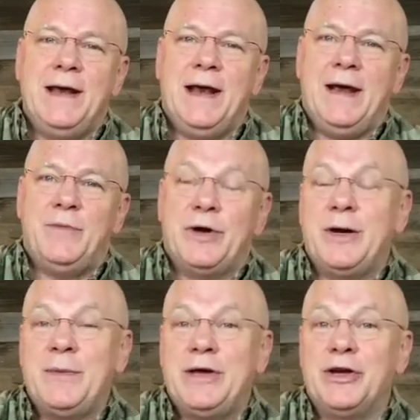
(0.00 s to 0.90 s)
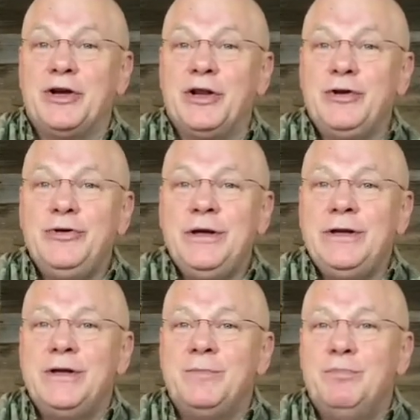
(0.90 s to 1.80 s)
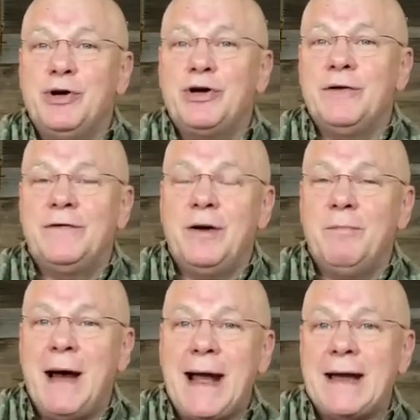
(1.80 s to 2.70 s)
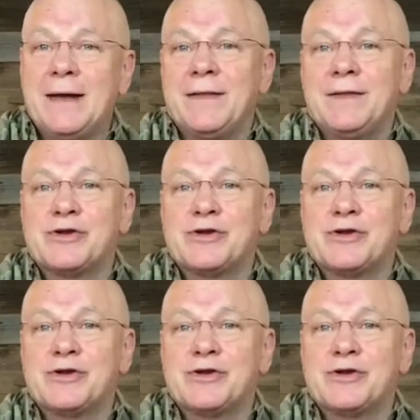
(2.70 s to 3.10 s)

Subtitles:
and we're going to be concluding the book of Habakkuk